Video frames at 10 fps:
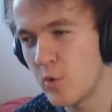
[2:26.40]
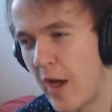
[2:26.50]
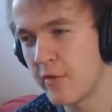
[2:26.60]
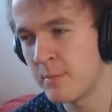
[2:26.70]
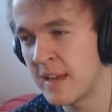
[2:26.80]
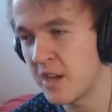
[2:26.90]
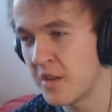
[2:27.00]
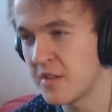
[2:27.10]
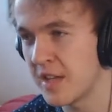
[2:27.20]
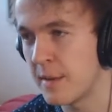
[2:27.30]
you haven't made
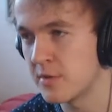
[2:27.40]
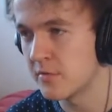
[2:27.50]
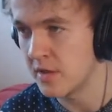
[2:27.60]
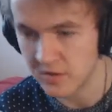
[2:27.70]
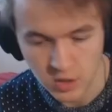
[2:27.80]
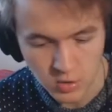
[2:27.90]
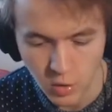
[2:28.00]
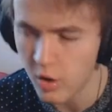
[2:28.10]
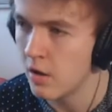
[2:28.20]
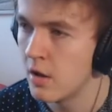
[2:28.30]
other games of this.
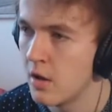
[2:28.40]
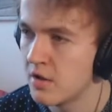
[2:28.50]
Oh,